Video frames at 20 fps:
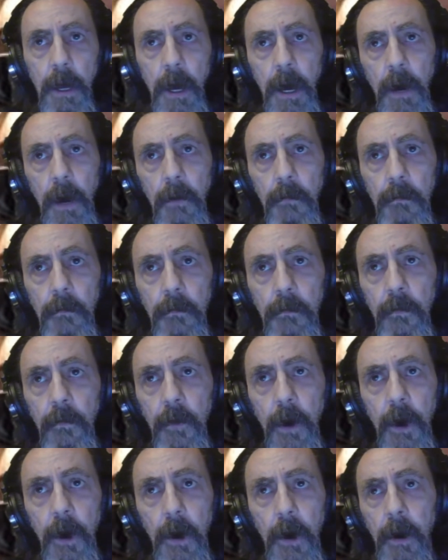of
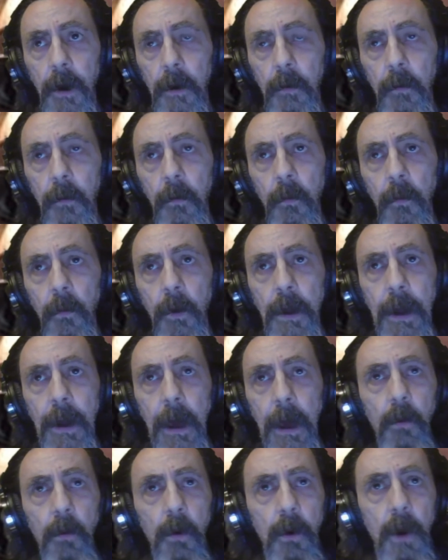what
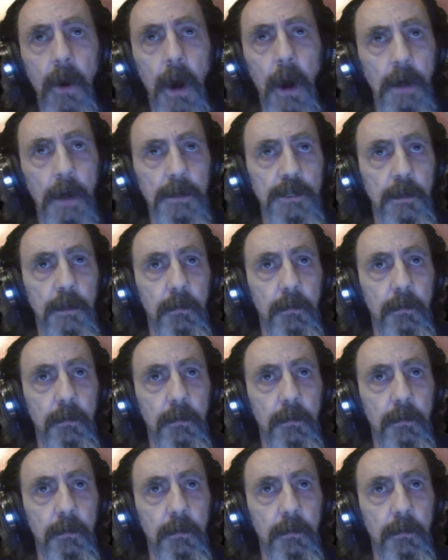I will call